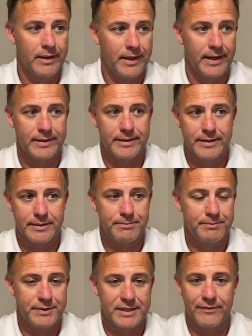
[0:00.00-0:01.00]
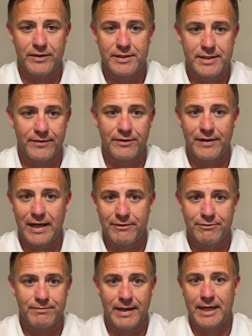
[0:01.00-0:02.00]
and get a 70,
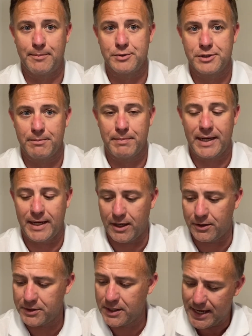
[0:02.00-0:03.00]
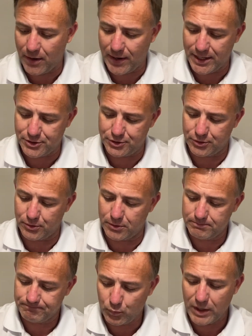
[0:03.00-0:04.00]
75, 80% payout. Now, as
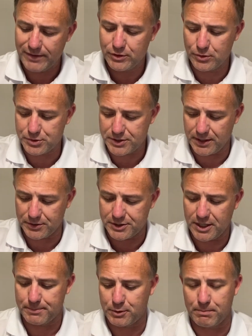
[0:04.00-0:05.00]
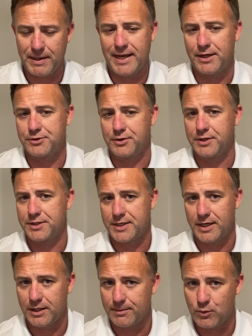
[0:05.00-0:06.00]
your revenue scales up, your payouts are going to
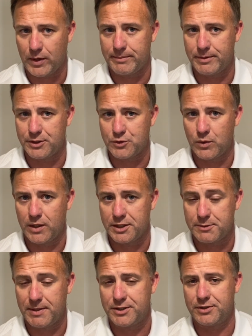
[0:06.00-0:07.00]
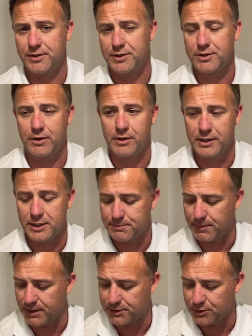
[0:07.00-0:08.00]
scale up quite a bit as well, especially in the turnkey
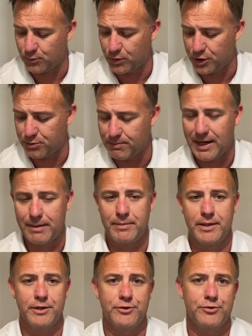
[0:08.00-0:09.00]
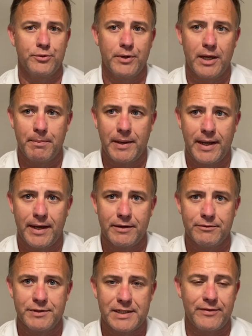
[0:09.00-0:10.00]
space. So where you might be at a true net payout
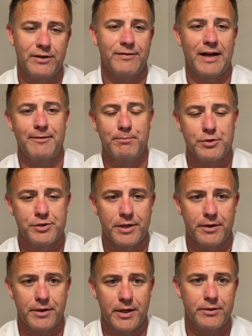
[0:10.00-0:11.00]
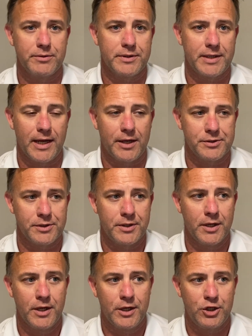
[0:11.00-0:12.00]
of 75% on
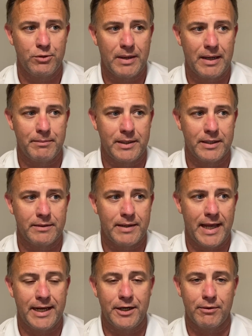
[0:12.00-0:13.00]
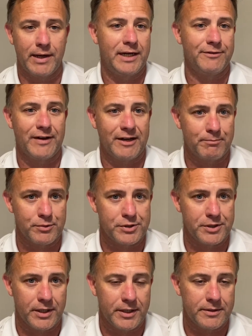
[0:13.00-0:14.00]
$100,000, you might be at 80 or
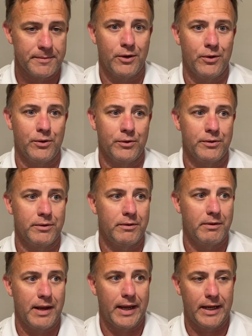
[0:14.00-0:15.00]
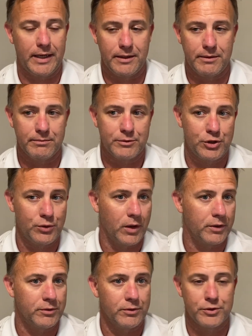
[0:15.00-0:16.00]
85% on a
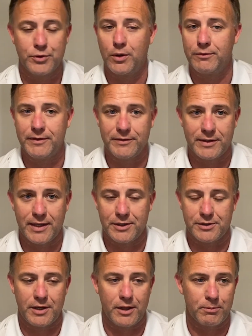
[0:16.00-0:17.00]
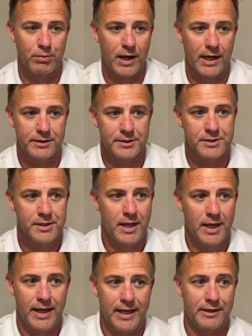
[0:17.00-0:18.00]
$200,000 or $250,000 practice.
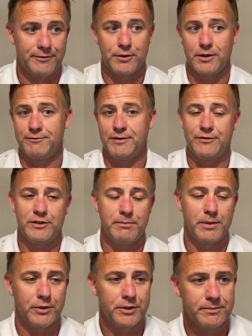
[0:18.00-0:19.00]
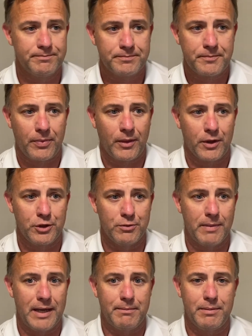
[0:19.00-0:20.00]
And if you're at 50 million, you
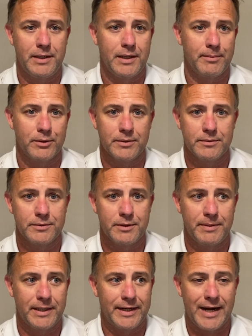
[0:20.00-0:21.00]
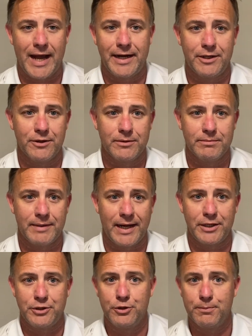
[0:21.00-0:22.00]
may be able to be at a 90 or
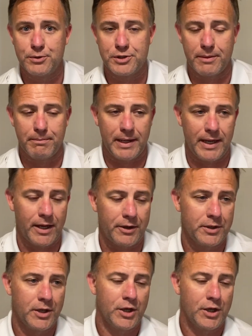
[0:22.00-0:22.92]
92% payout.